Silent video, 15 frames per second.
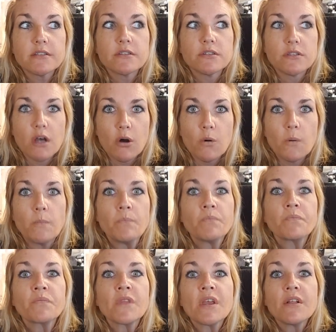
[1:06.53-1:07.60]
So,
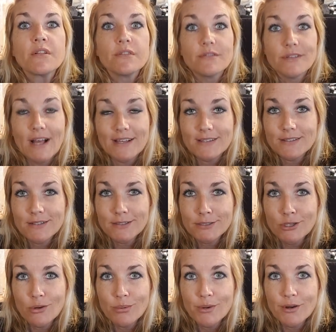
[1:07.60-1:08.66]
last
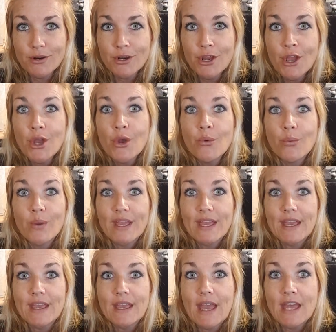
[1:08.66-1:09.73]
October
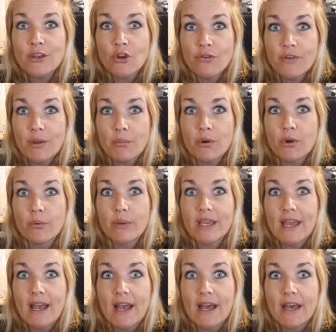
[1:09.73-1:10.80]
and November, we
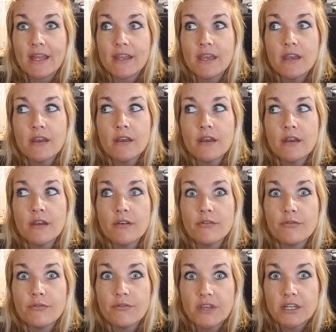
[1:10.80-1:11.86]
had
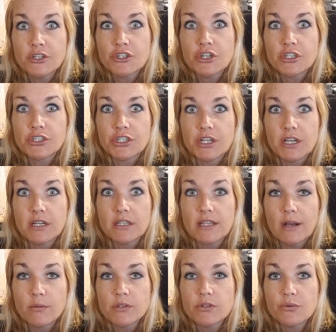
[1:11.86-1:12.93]
Venus retrograde.
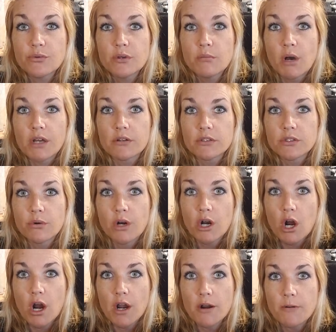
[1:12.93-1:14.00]
That was a remodel to our
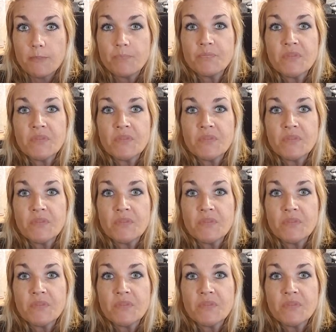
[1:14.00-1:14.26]
heart.